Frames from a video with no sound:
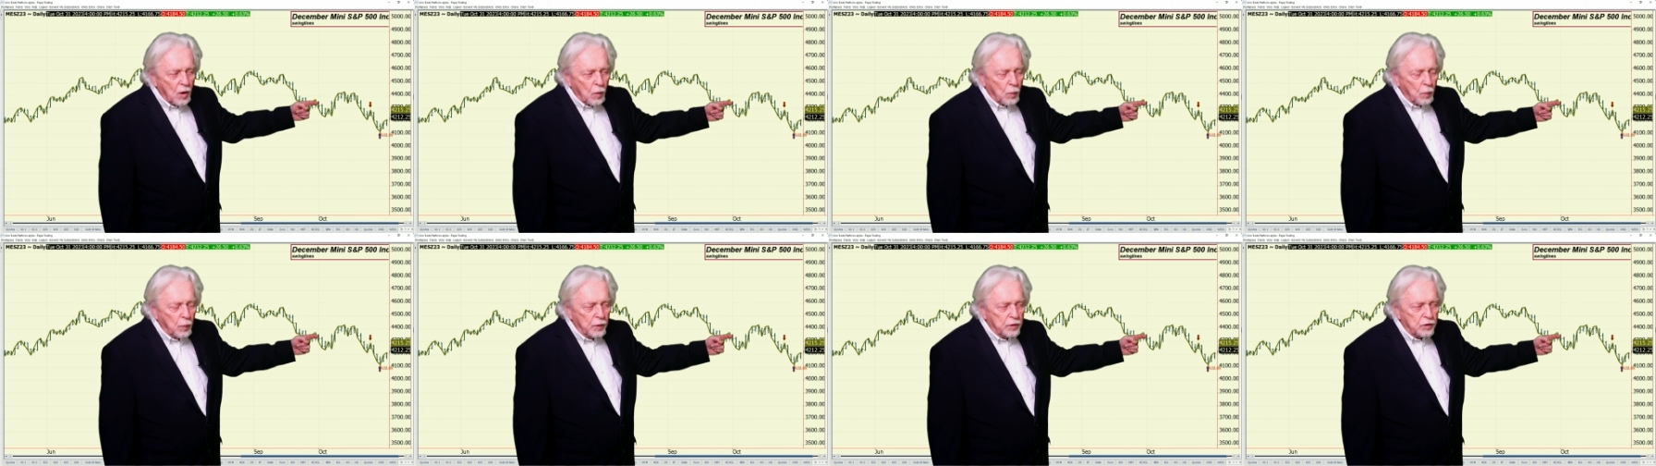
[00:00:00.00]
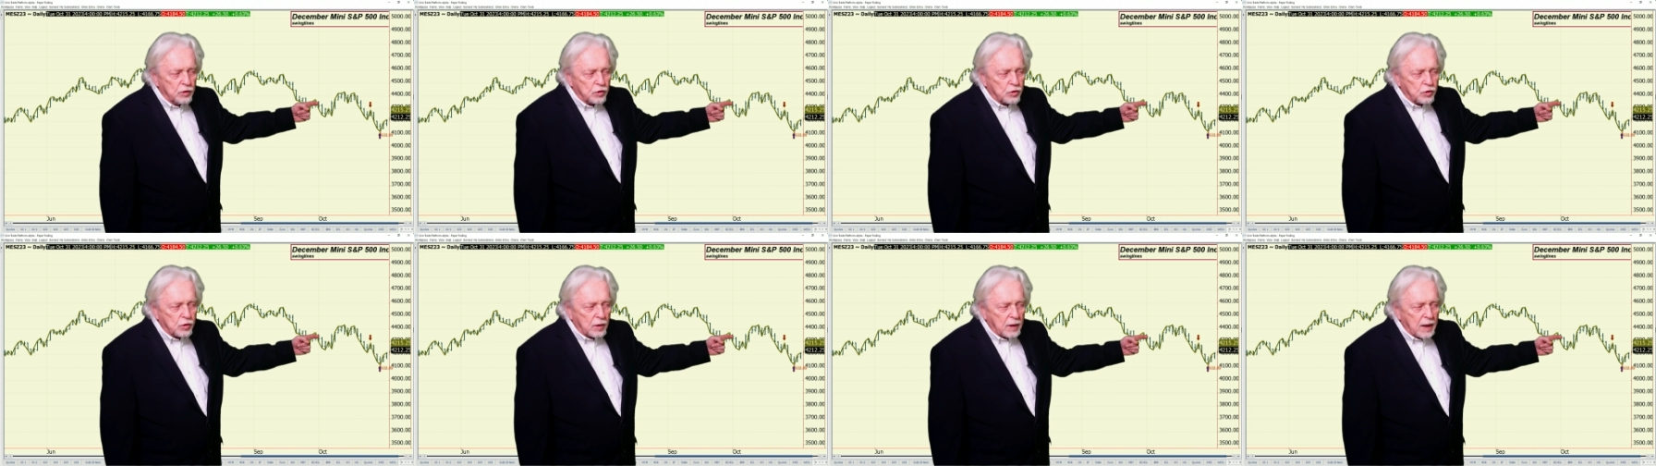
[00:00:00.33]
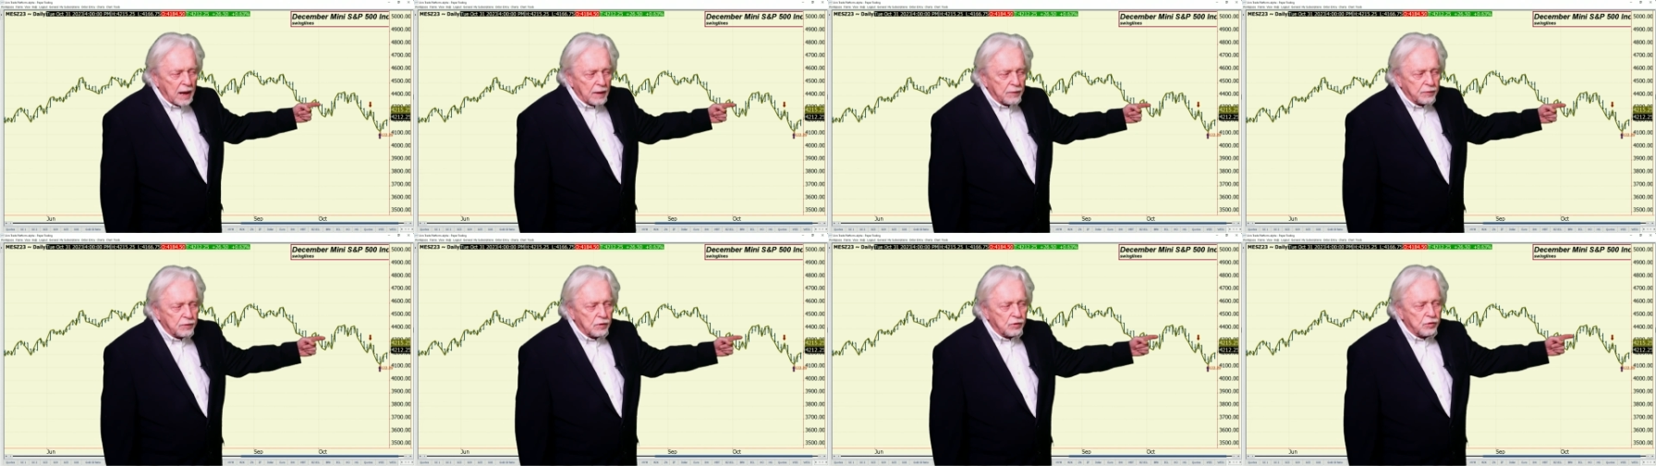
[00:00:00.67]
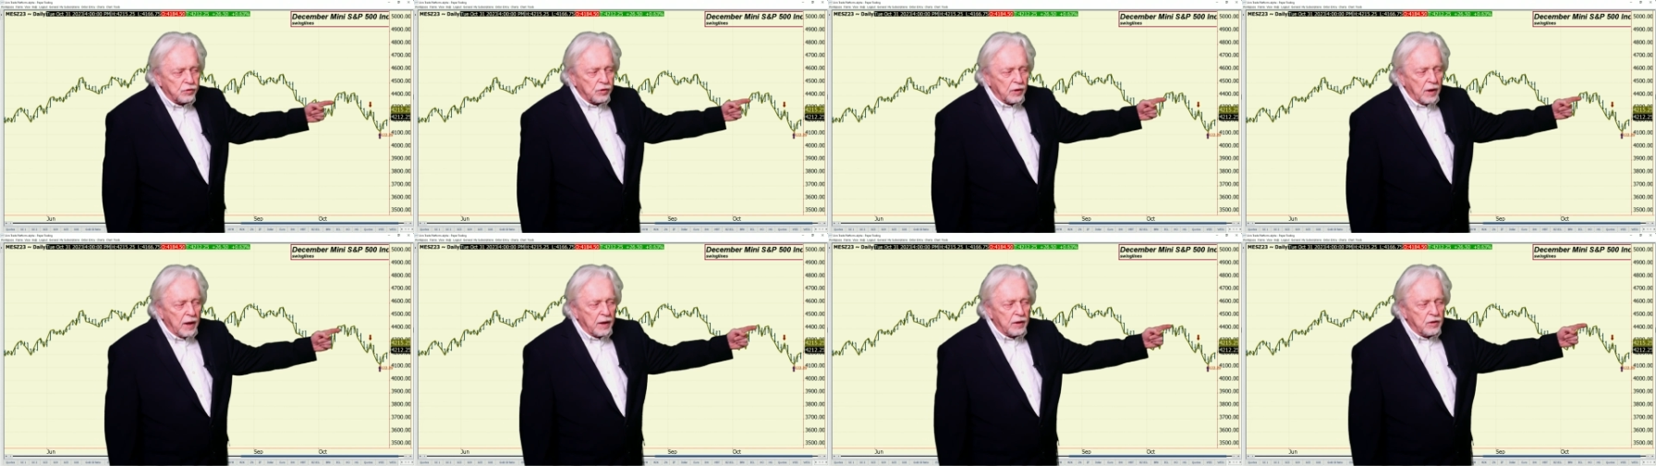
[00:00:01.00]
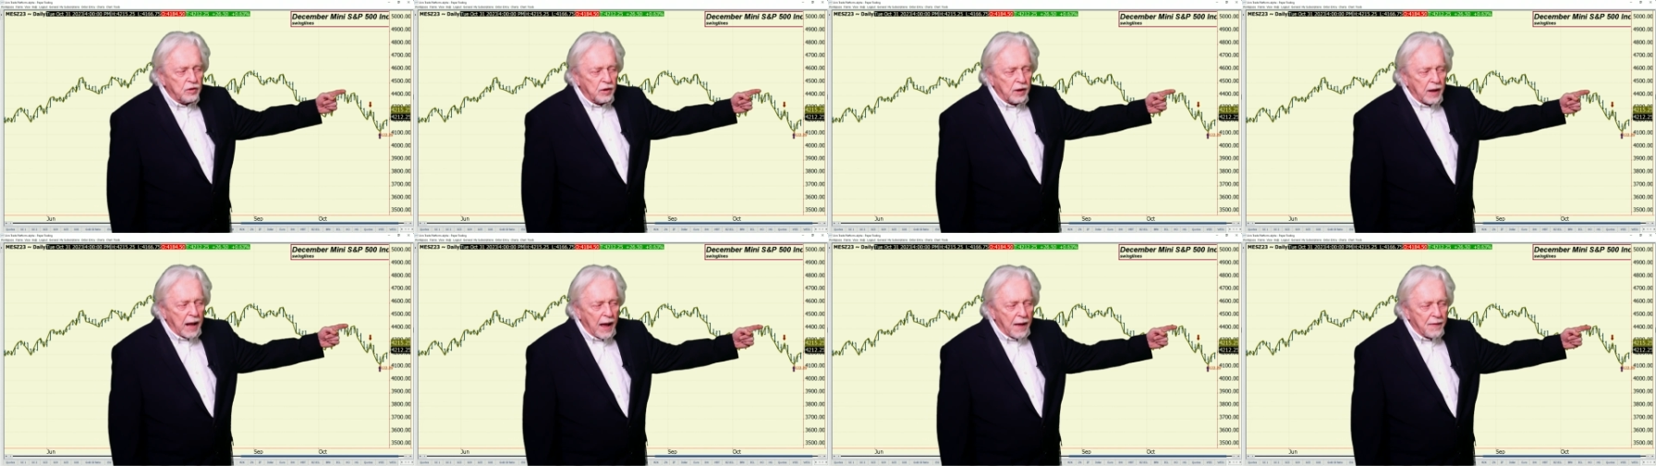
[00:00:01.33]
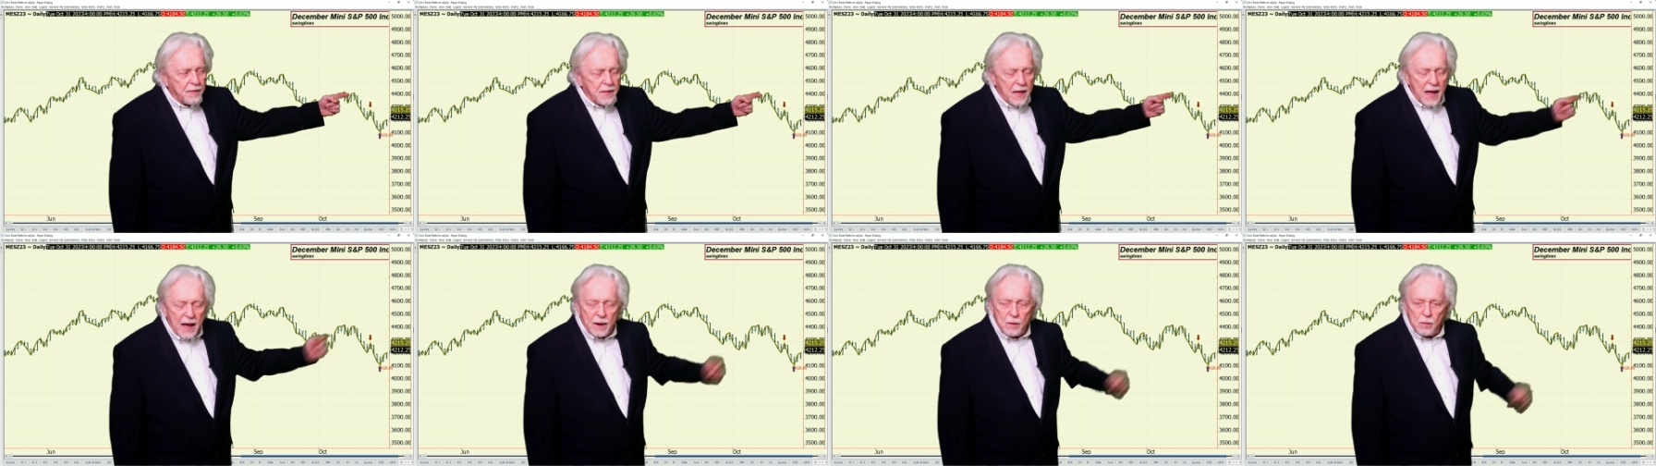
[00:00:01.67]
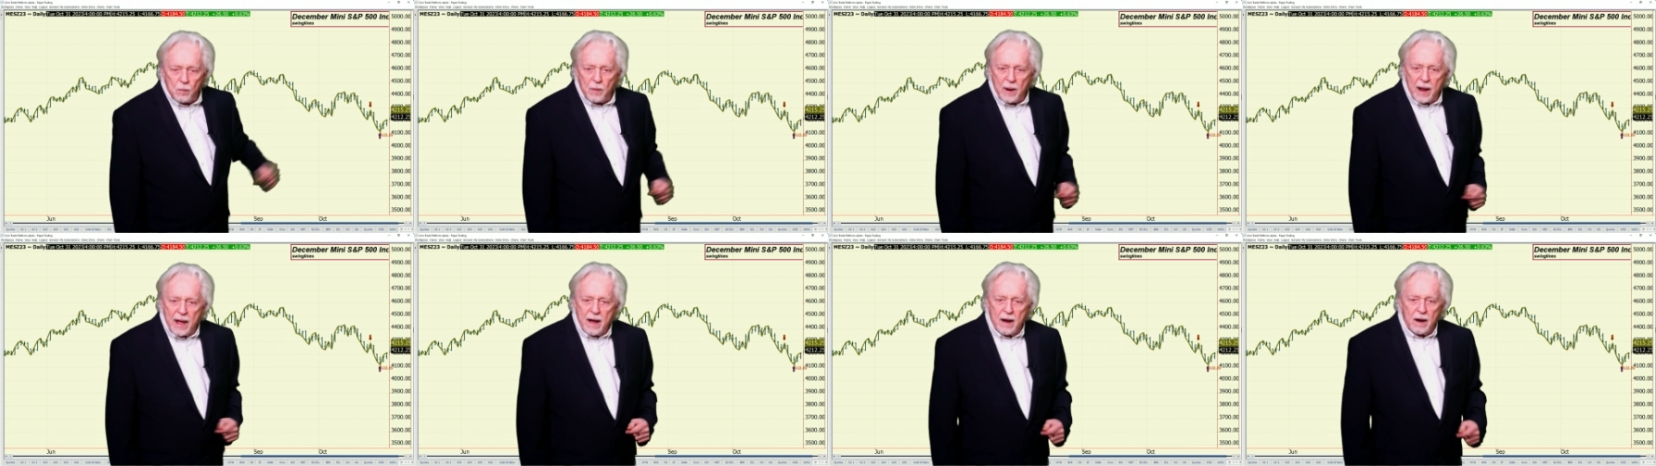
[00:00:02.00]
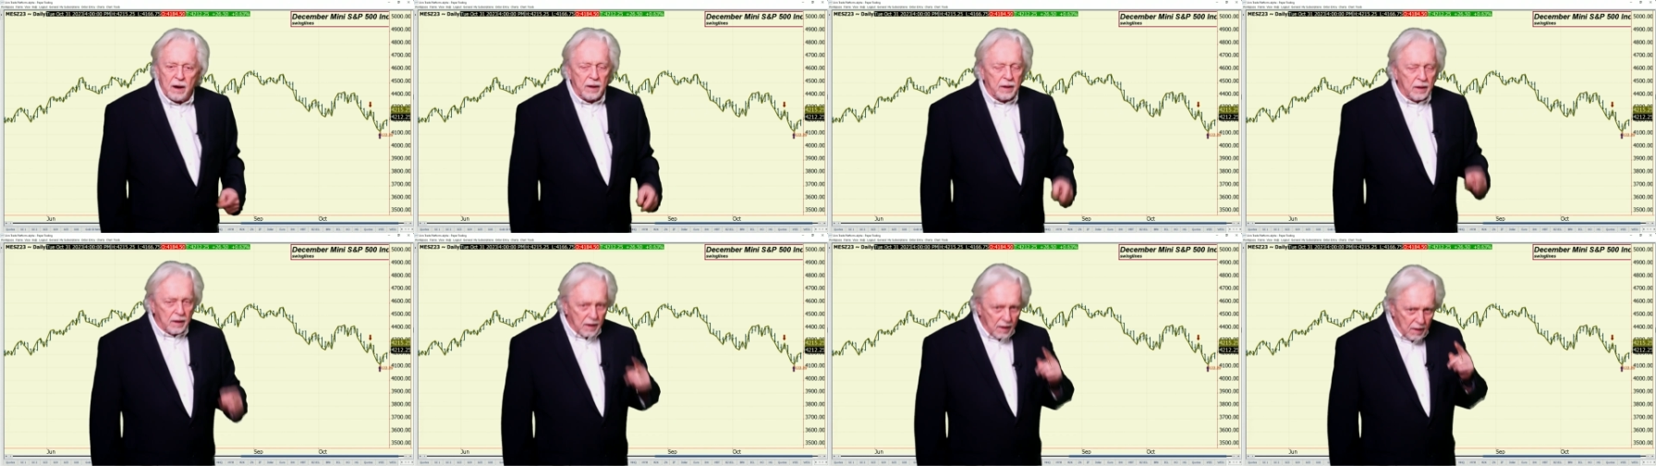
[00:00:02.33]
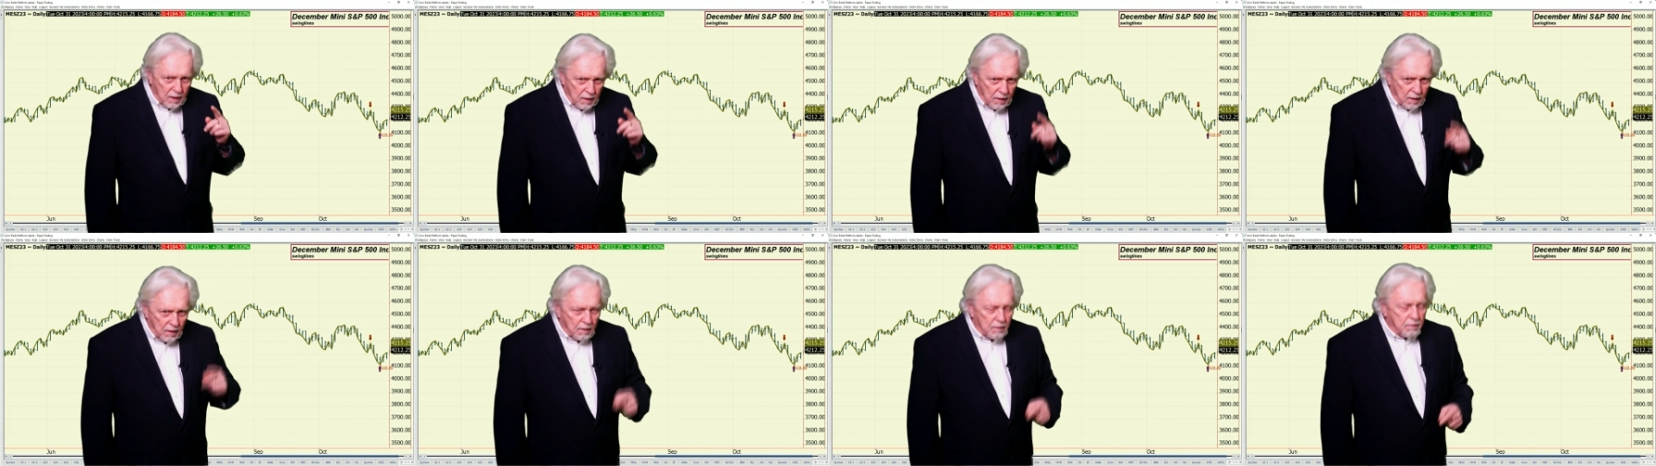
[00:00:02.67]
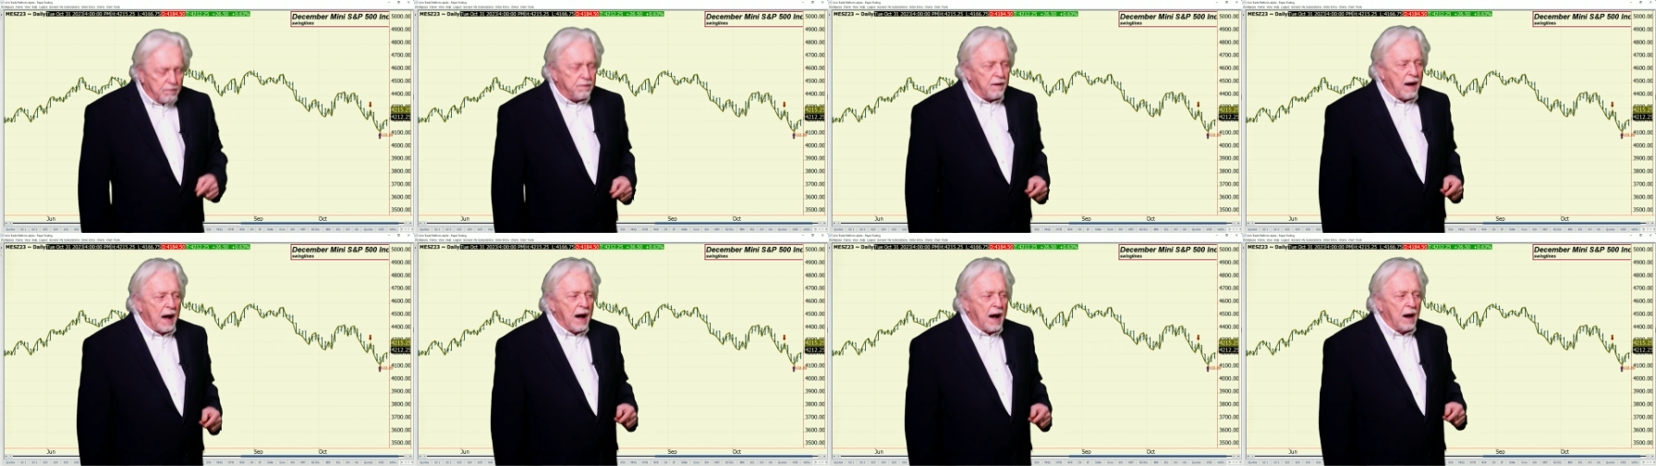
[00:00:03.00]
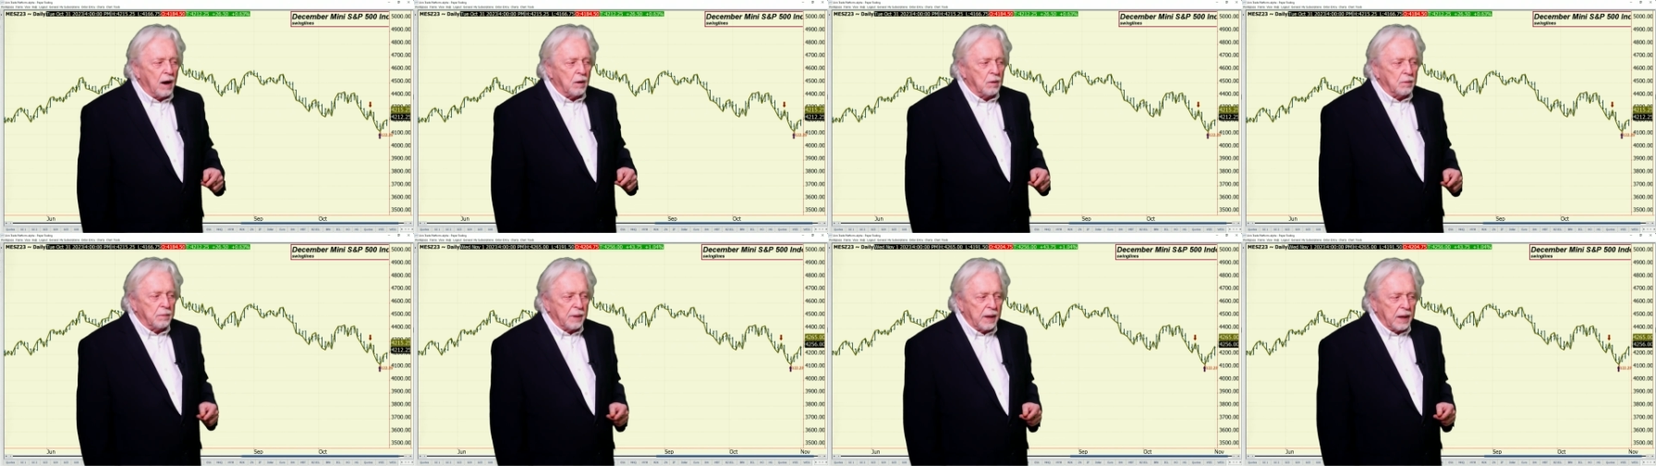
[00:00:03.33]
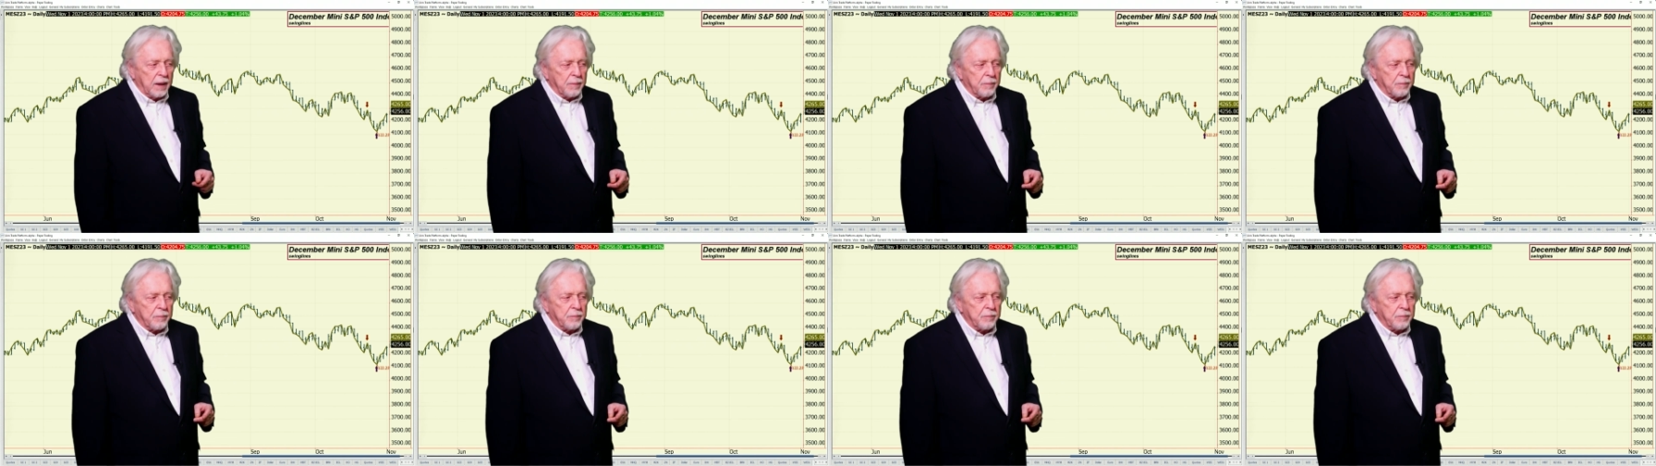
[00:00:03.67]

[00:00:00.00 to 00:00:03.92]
When you took out this leg, you got that rally. Follow me.